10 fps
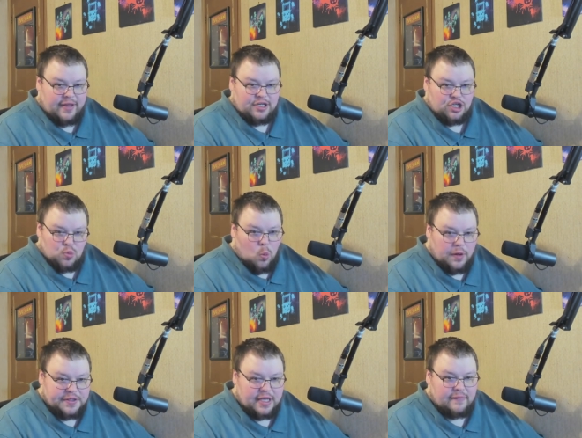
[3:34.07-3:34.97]
and that's just
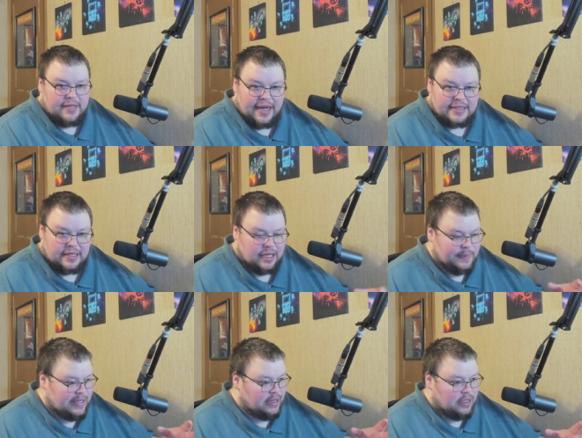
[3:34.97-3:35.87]
one set of text, and it
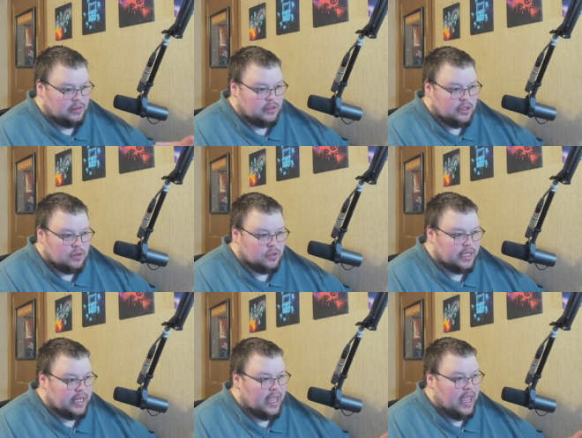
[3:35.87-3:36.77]
could be
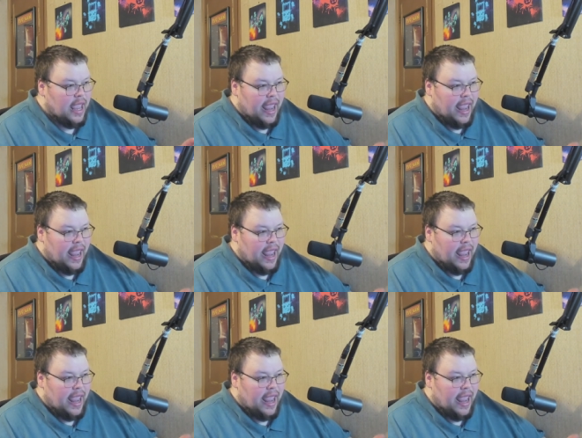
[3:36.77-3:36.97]
literally